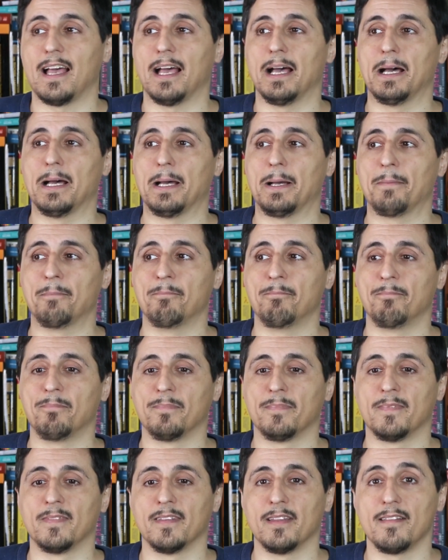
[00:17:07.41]

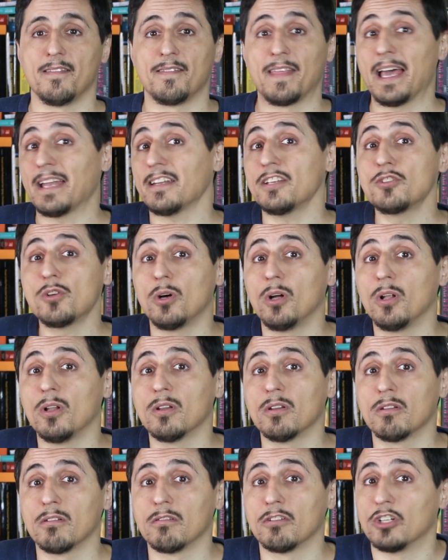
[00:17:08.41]
That is
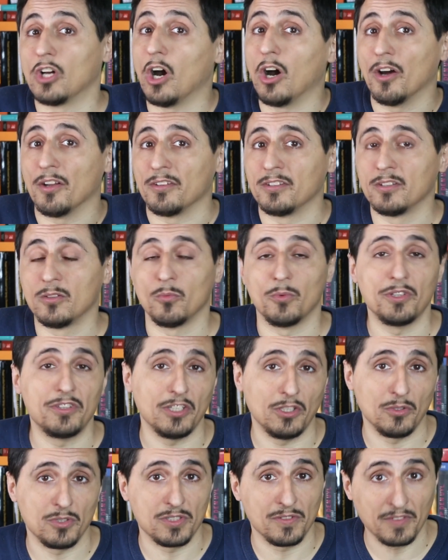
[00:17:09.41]
all gone with the
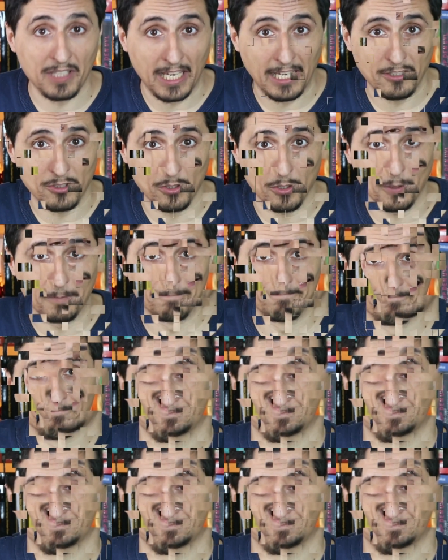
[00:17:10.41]
use of Ktor.